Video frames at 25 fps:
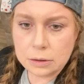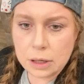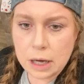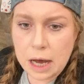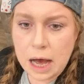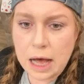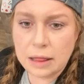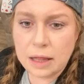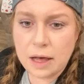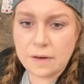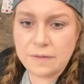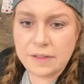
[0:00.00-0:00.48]

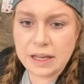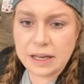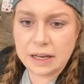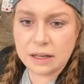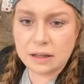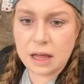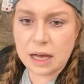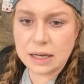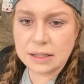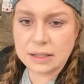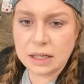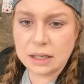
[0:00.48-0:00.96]
I love the
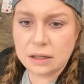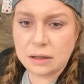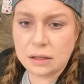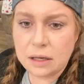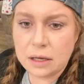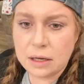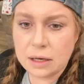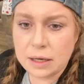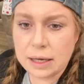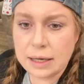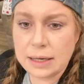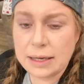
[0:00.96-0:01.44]
eclectic
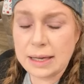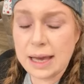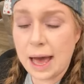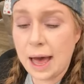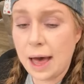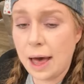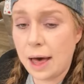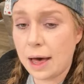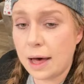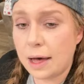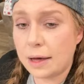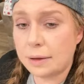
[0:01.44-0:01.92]
look.
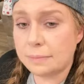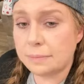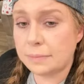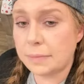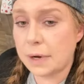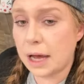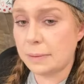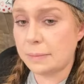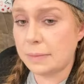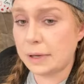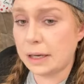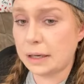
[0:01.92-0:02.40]
Yeah,
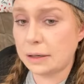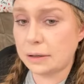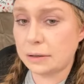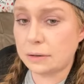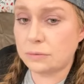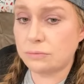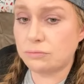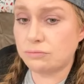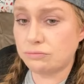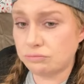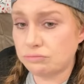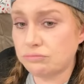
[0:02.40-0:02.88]
I
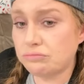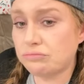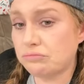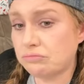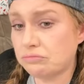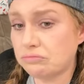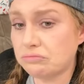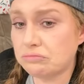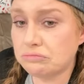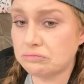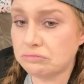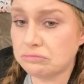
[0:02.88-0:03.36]
mean,
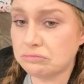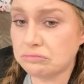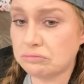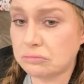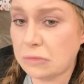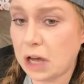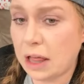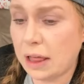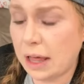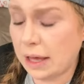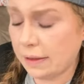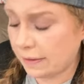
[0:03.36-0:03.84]

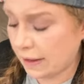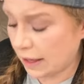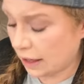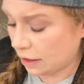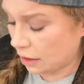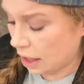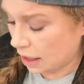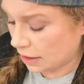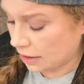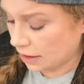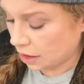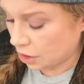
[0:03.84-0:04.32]
I like the
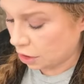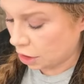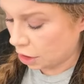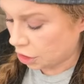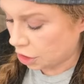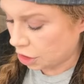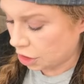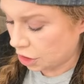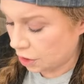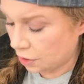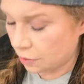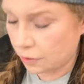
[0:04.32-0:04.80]
eclectic look
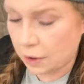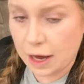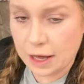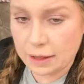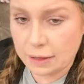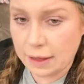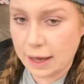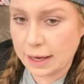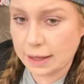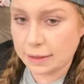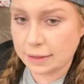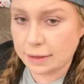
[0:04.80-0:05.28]
too. I
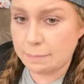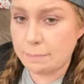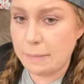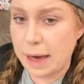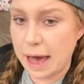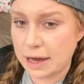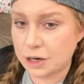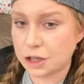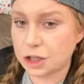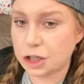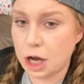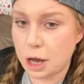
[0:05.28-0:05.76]
like the
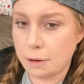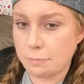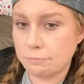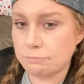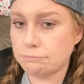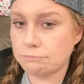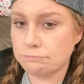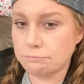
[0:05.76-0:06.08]
mashup.